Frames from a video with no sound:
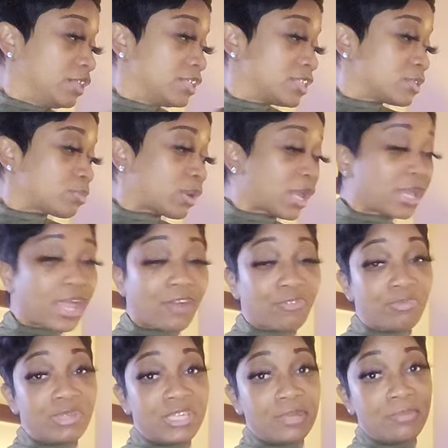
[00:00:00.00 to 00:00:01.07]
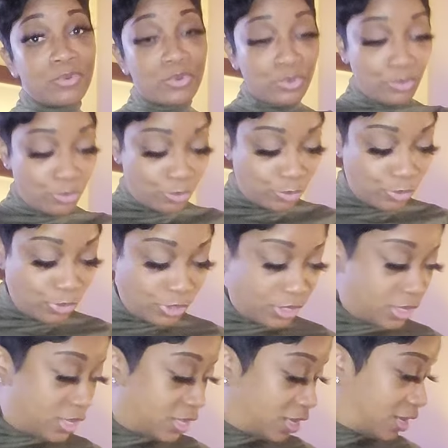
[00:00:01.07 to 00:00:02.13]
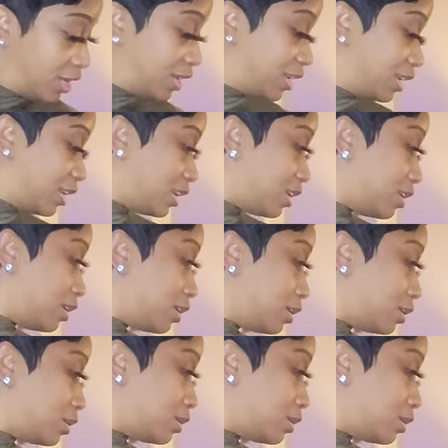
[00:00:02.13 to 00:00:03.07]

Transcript: this is what I got from Temu, and